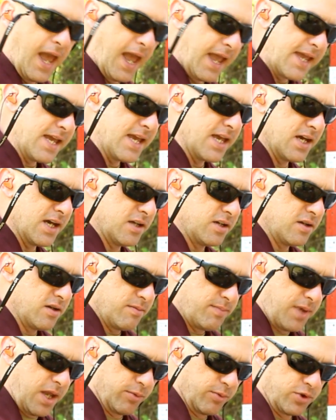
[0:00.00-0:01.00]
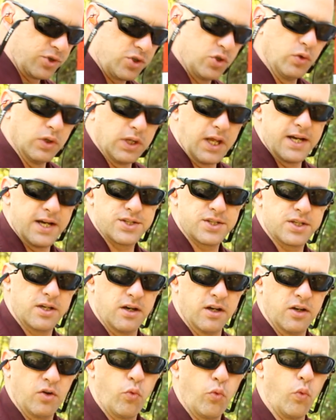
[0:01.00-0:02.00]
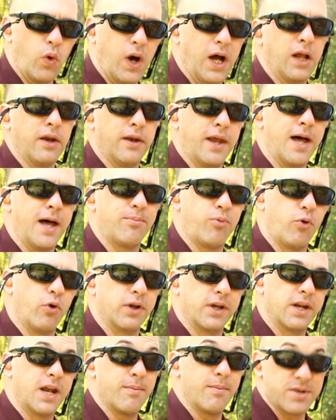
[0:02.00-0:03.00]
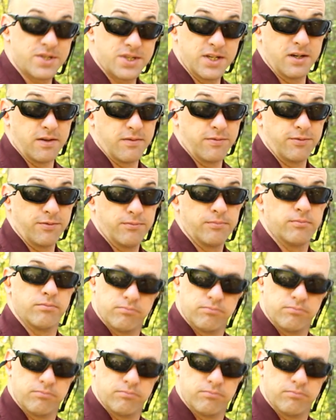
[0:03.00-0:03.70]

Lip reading: and be able to utilize the gun while not pointing it at myself.